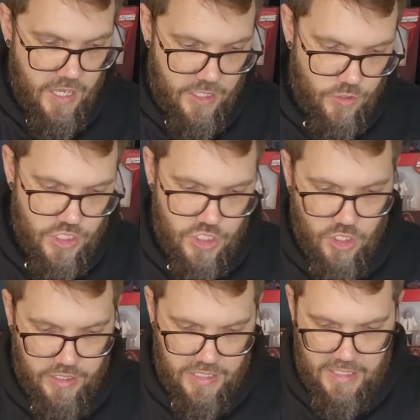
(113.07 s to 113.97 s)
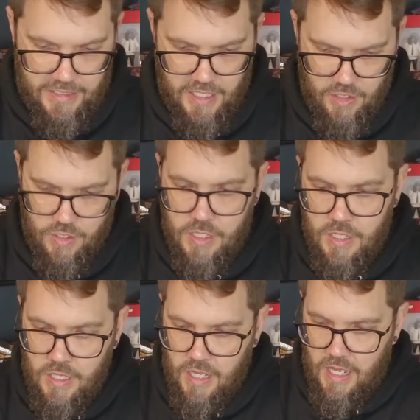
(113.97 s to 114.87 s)
You'll just start dealing down,
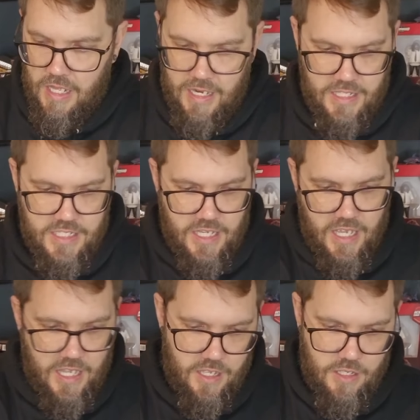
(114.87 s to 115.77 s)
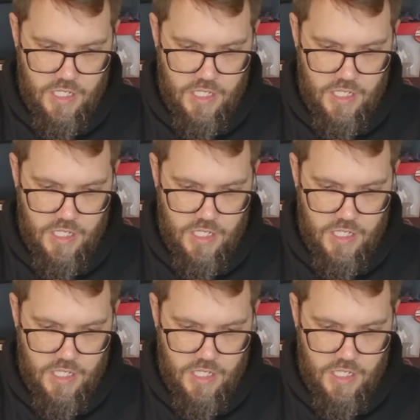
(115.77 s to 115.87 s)
and let's say